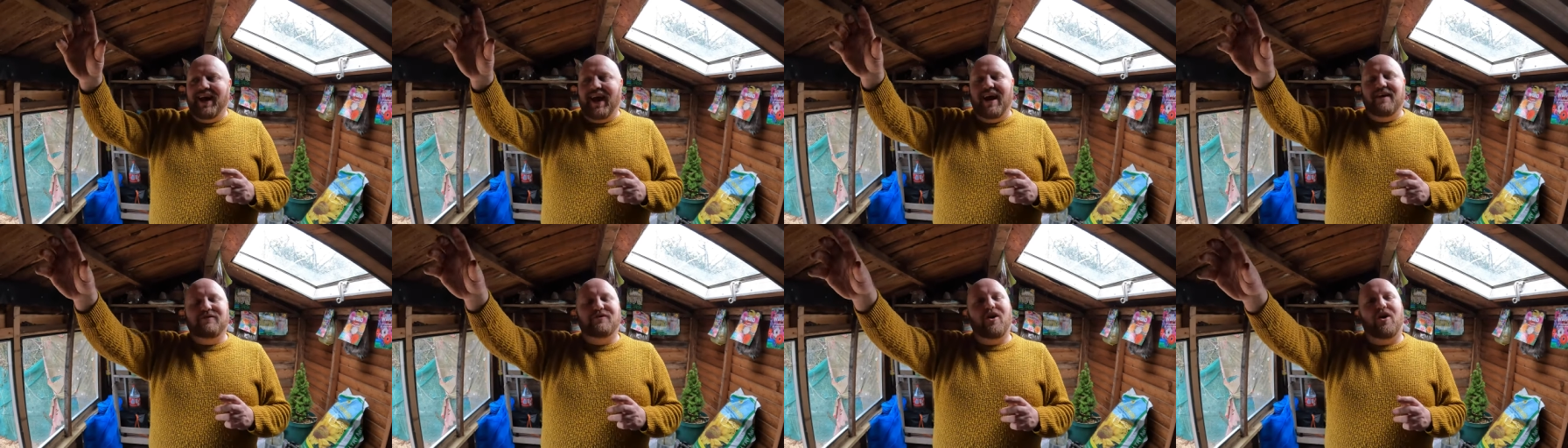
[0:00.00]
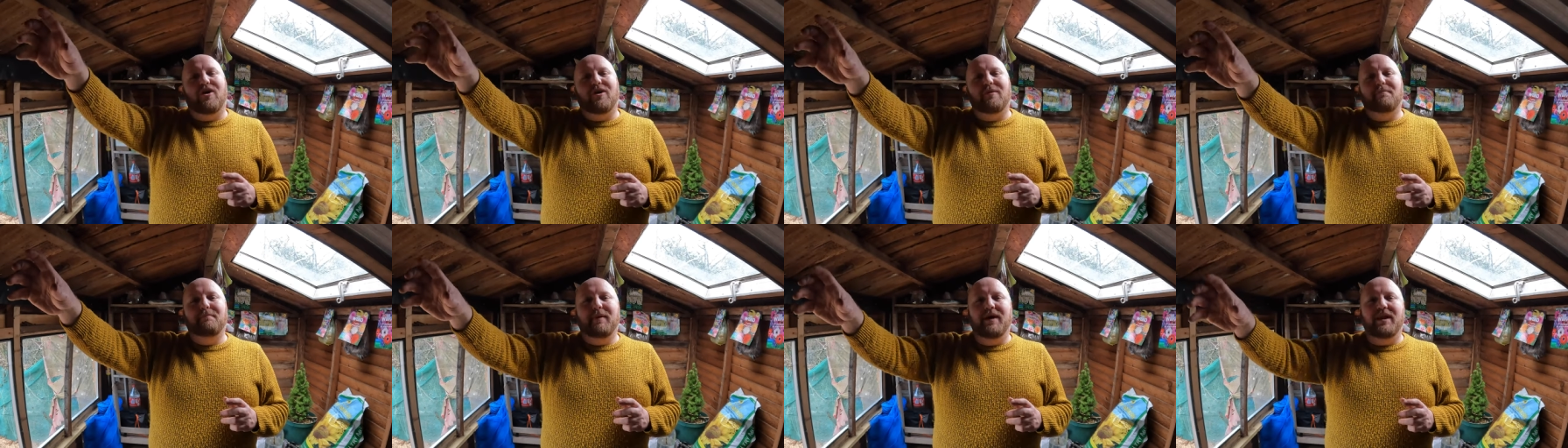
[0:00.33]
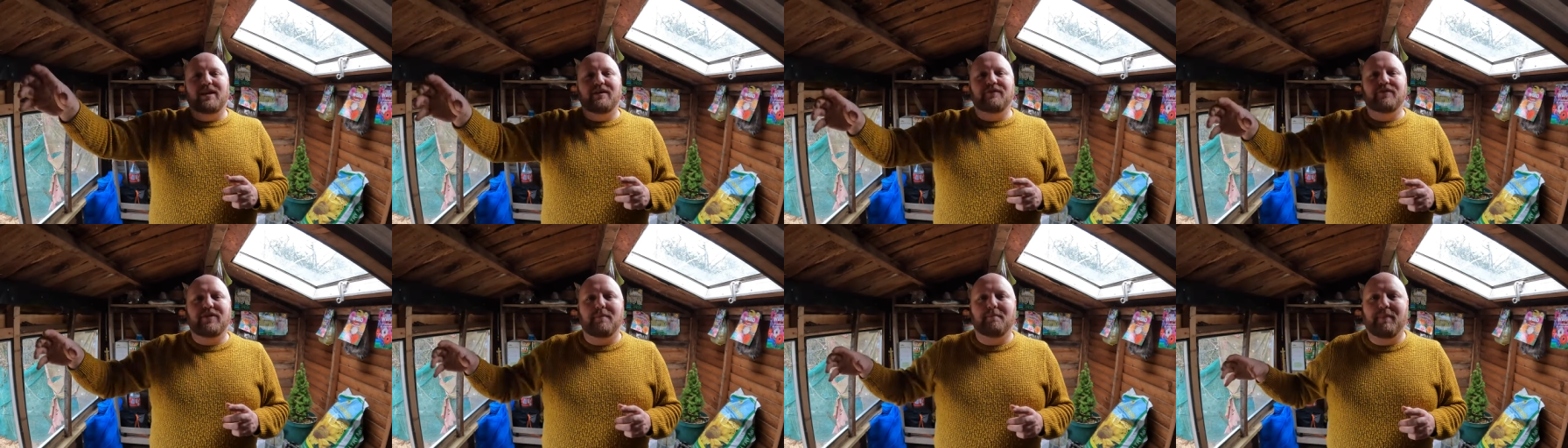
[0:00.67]
I've got a
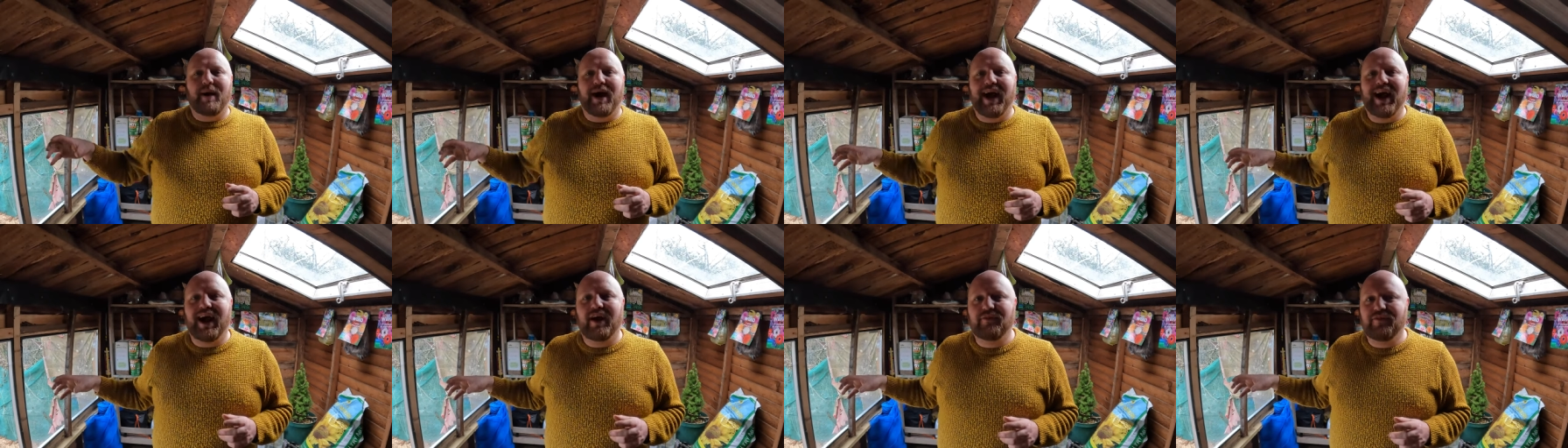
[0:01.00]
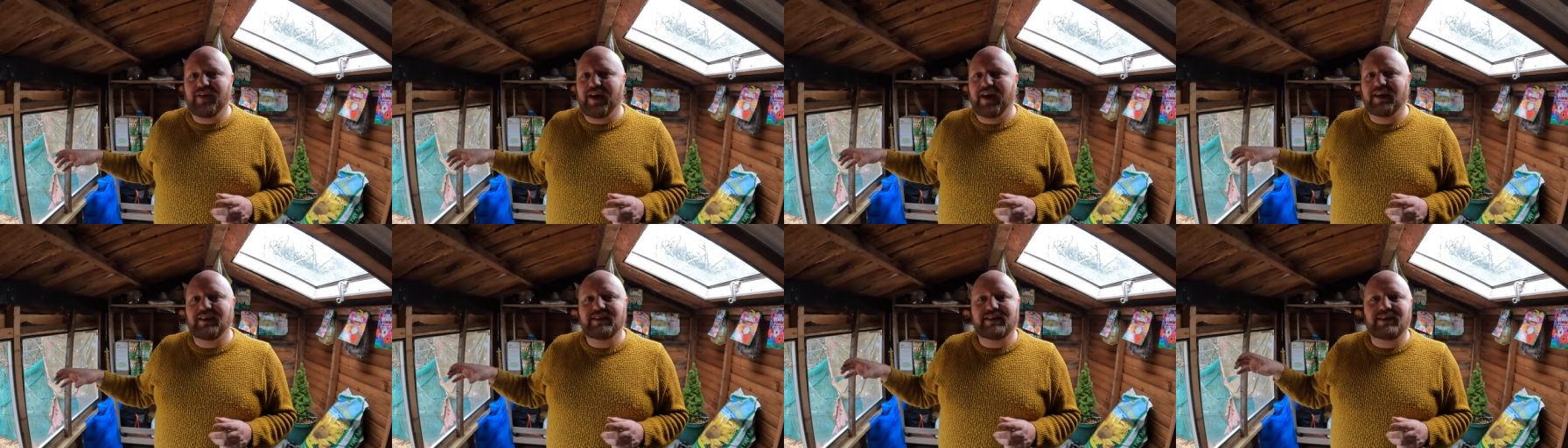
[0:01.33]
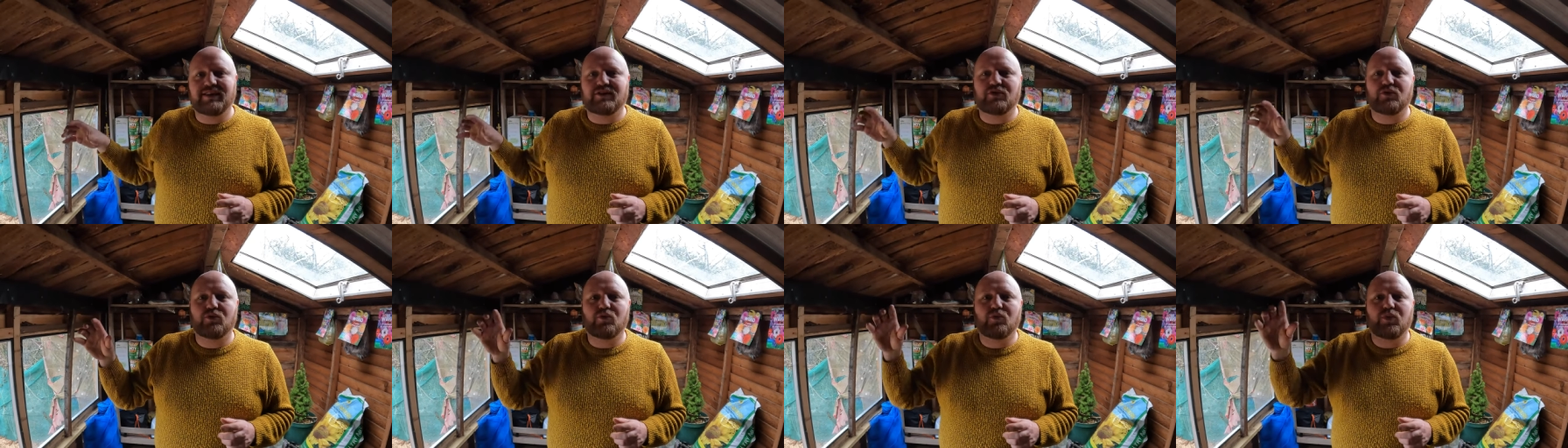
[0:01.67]
bit of the path that I
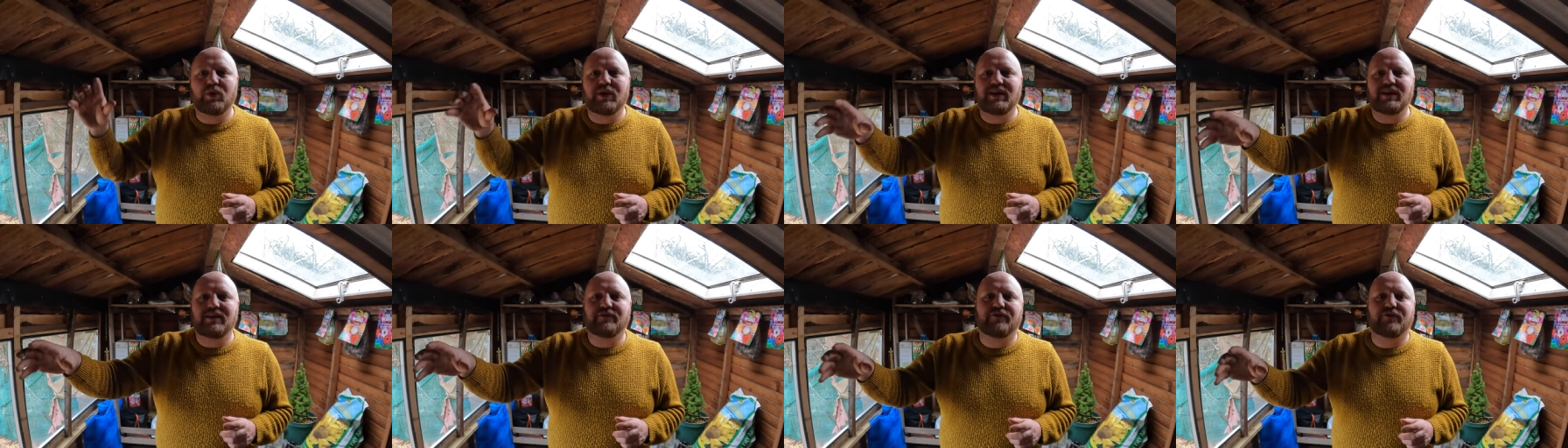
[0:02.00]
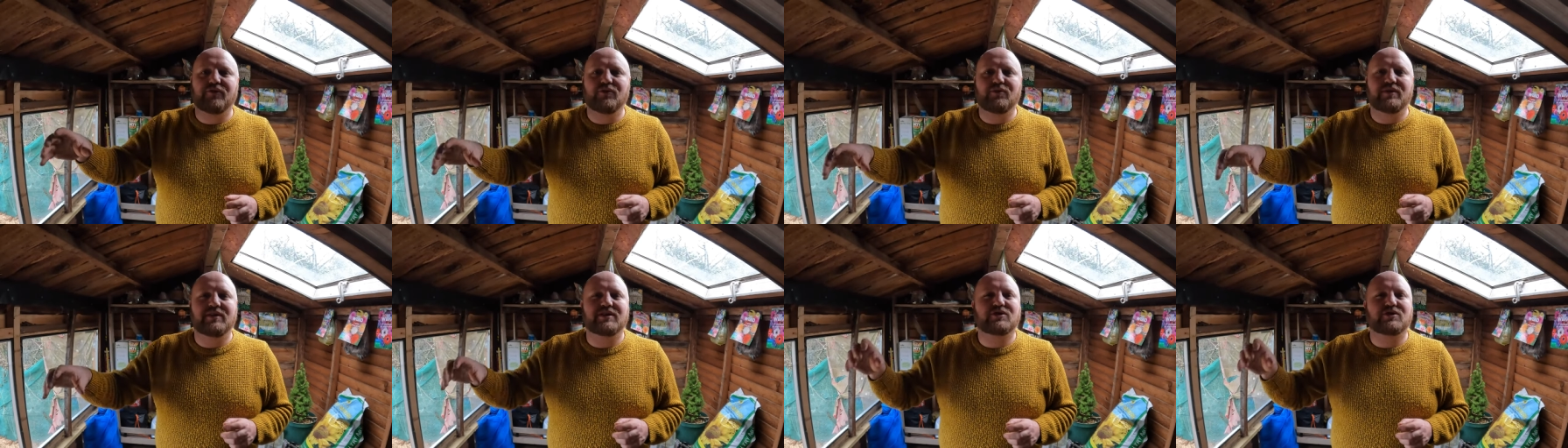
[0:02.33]
need to weed through.